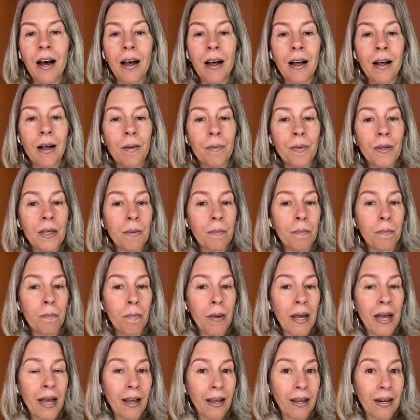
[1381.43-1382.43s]
I'll
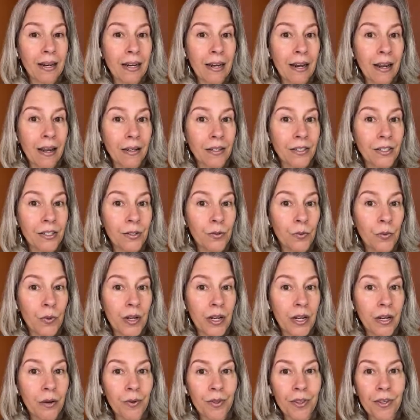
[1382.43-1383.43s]
be back next
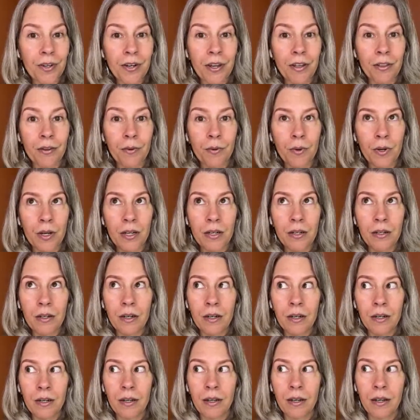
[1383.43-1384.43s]
week with another one.